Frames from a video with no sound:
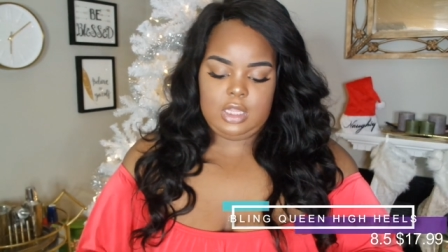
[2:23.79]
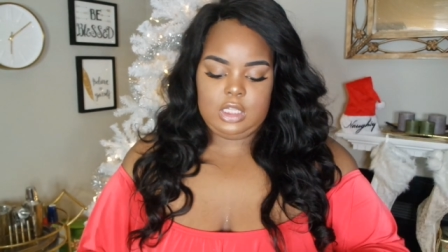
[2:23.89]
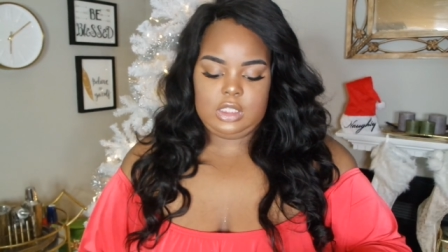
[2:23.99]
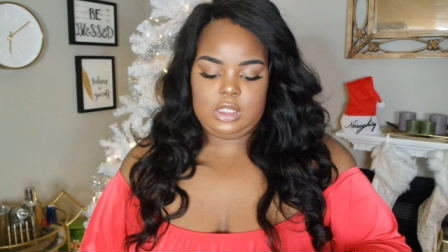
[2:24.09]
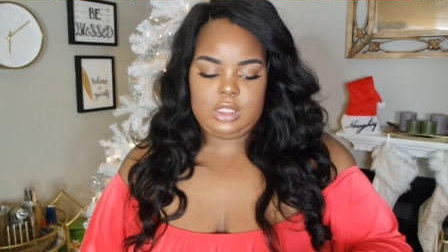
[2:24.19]
Then
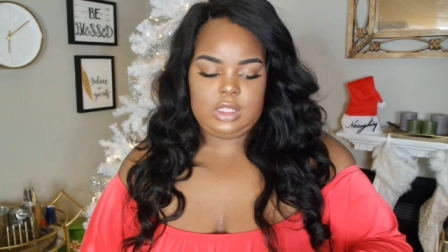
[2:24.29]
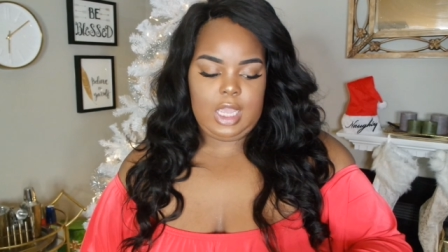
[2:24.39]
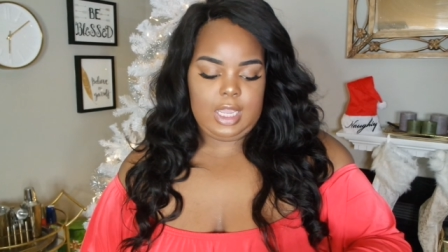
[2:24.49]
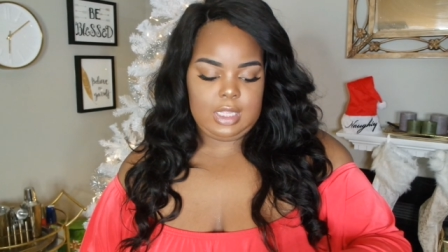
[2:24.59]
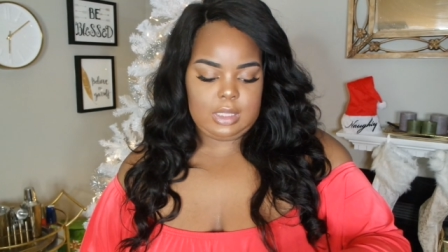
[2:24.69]
the
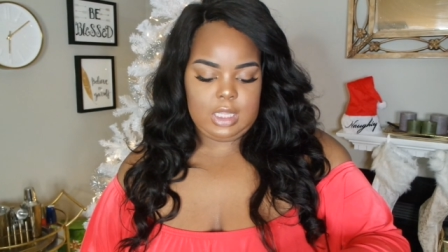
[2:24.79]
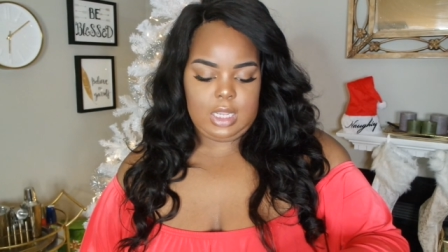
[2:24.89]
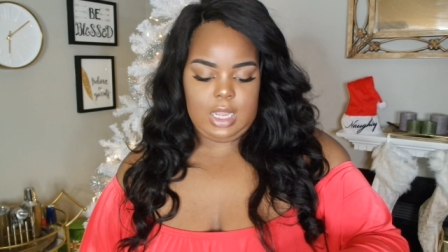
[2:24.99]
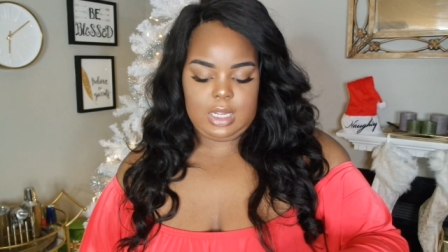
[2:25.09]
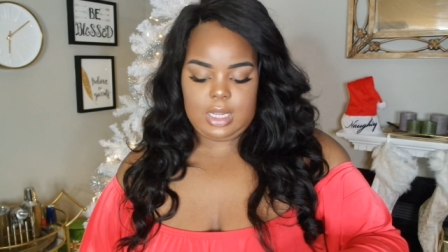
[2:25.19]
second
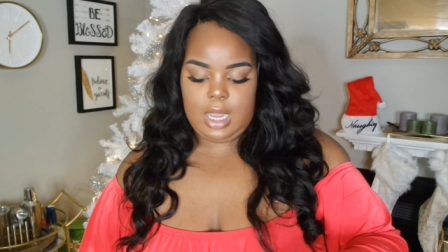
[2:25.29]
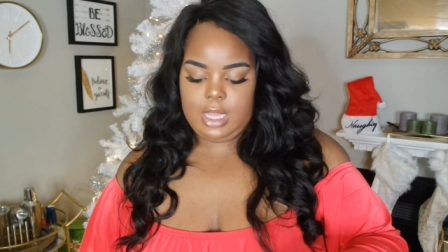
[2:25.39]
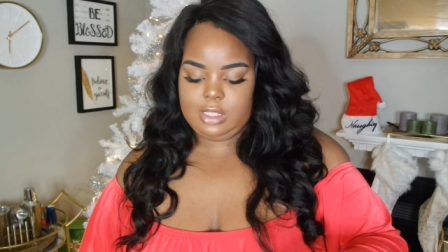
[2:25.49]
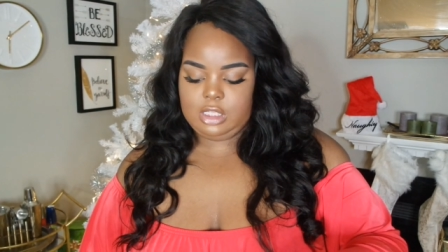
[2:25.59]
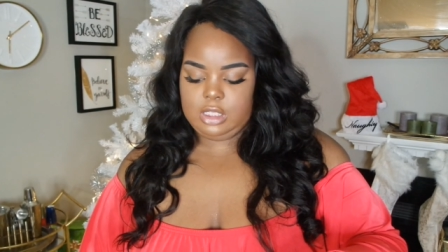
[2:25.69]
thing I
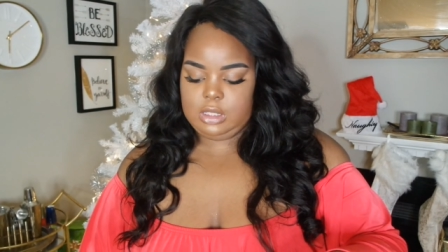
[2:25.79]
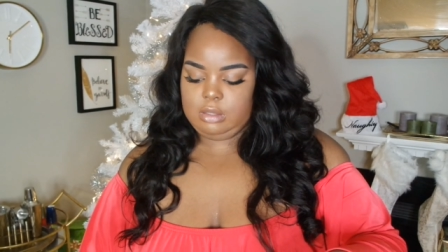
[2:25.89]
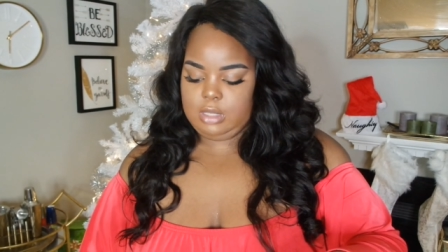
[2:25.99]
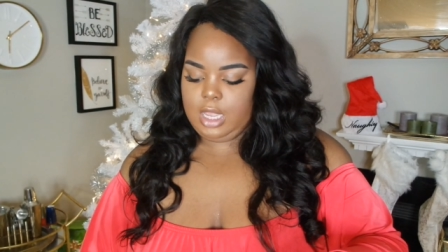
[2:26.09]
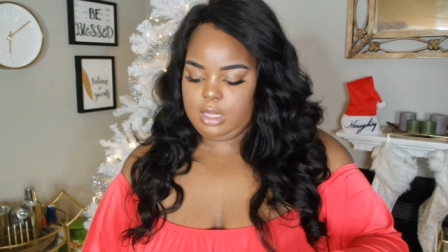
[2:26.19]
got is this
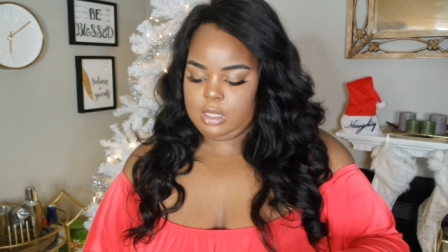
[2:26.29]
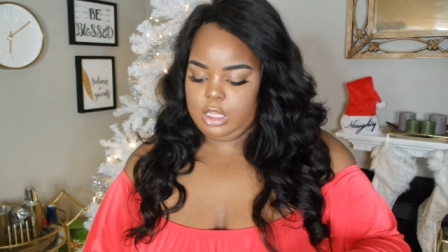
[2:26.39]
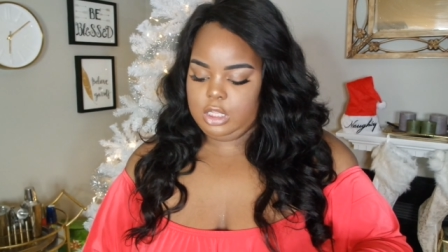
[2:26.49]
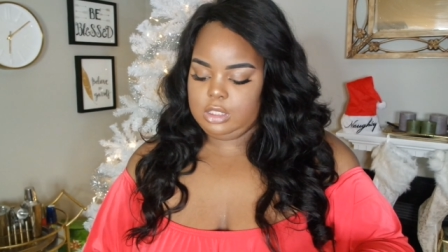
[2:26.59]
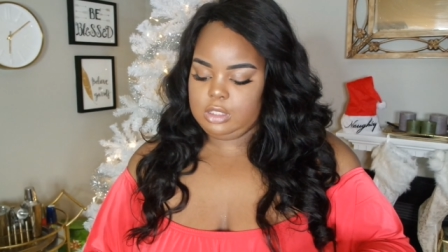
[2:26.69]

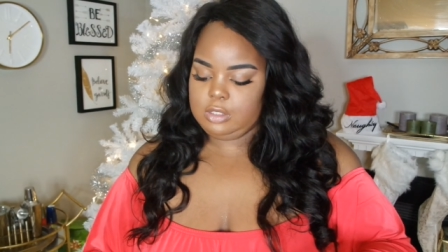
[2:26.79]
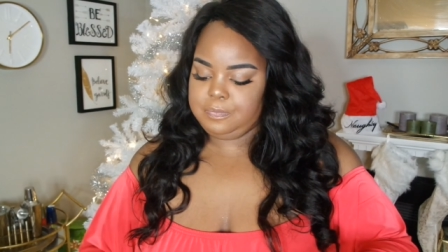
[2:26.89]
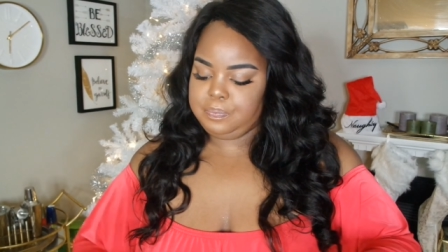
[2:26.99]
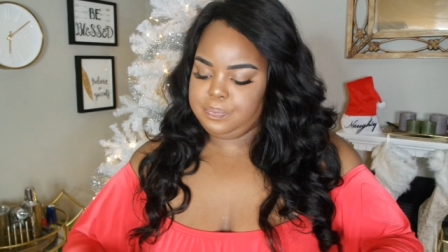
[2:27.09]
necklace.